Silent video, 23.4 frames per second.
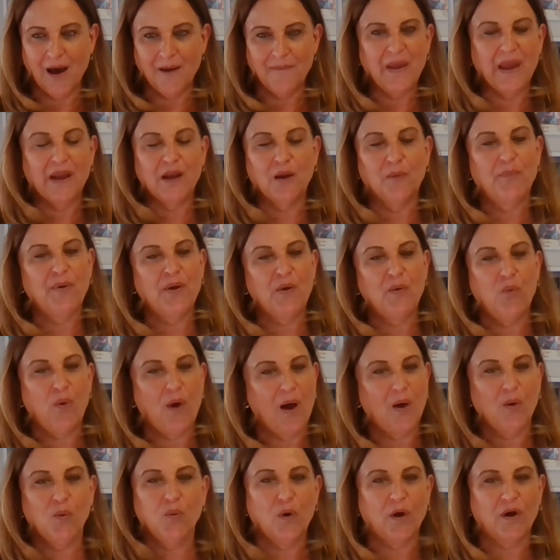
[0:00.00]
It'll be
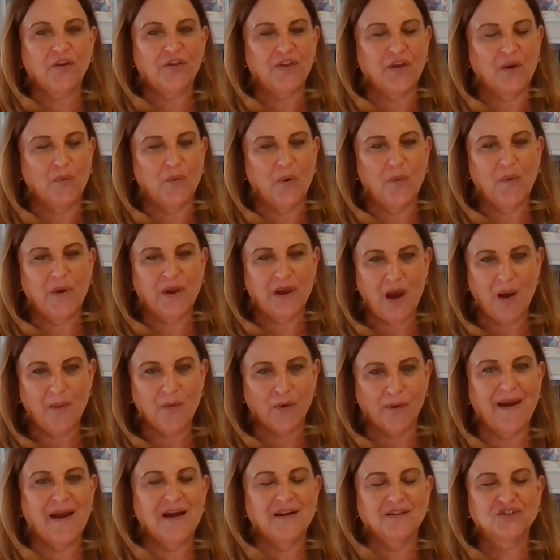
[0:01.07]
well worth it when we come
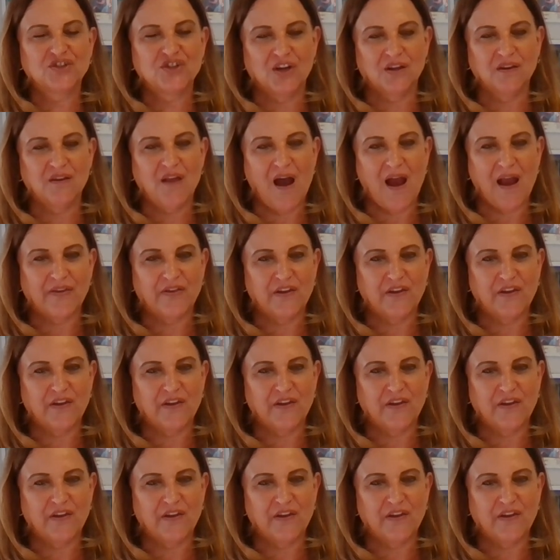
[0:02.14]
around July.